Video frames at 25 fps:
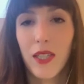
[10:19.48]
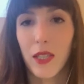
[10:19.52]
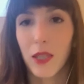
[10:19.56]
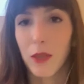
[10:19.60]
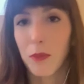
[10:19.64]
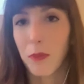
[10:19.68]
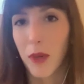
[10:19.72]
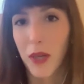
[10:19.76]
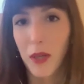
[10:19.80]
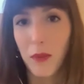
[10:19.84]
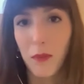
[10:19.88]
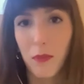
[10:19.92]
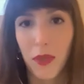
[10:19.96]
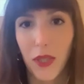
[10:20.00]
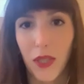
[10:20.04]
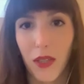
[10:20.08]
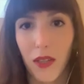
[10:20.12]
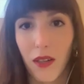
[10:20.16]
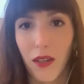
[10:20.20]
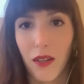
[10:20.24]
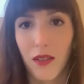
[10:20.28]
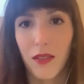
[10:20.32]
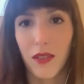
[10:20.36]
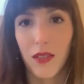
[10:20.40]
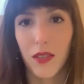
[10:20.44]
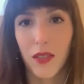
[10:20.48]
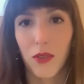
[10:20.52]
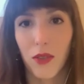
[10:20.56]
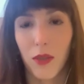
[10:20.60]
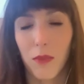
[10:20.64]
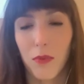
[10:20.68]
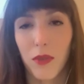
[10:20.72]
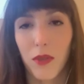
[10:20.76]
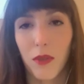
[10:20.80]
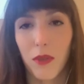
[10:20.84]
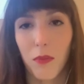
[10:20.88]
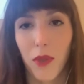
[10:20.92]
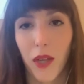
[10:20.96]
despite being on this
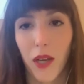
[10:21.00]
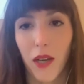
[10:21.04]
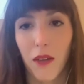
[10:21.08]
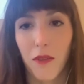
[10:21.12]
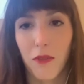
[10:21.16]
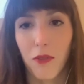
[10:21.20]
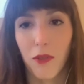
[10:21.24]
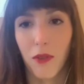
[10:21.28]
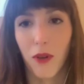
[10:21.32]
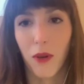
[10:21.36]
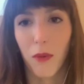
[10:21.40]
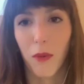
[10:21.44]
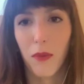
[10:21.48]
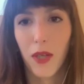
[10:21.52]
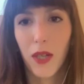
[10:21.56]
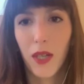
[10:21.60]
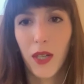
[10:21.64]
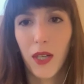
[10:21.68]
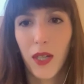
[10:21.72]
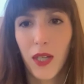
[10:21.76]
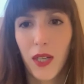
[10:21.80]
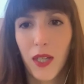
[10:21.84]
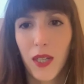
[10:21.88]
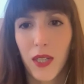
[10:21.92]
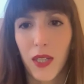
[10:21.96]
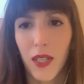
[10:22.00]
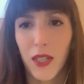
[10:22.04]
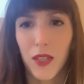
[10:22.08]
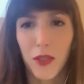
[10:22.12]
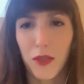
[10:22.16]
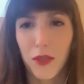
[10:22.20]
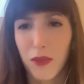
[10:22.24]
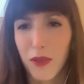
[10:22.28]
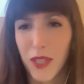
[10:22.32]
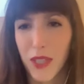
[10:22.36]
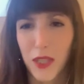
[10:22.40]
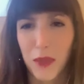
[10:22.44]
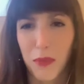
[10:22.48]
crypto platform. Can
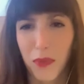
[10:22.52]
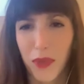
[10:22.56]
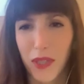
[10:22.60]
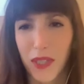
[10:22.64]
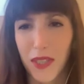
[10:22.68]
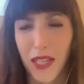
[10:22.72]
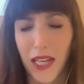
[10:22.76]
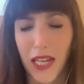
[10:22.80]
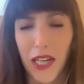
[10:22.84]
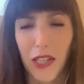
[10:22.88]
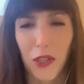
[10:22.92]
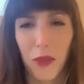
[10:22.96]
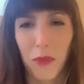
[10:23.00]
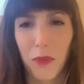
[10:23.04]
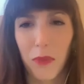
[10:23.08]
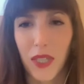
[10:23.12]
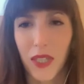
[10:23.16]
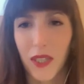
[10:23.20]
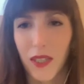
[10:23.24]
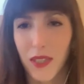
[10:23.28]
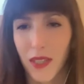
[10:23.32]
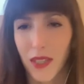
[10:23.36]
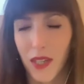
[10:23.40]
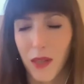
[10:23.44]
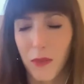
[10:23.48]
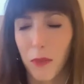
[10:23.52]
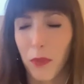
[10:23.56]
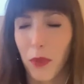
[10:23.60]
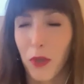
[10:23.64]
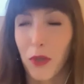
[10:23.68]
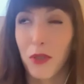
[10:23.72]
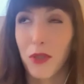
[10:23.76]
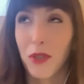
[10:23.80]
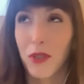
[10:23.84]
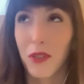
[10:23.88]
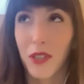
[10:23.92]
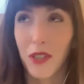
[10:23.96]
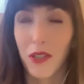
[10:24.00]
you explain that a little bit? Because I'm
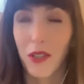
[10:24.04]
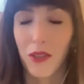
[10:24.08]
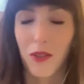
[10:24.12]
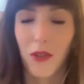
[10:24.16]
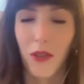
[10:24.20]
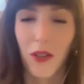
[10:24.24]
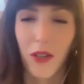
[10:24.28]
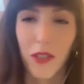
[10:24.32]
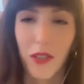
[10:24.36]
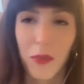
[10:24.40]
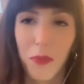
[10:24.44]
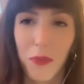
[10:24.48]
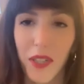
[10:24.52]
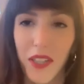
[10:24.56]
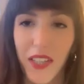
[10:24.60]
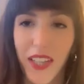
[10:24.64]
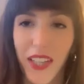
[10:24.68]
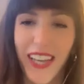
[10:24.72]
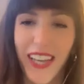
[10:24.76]
personally a little lost by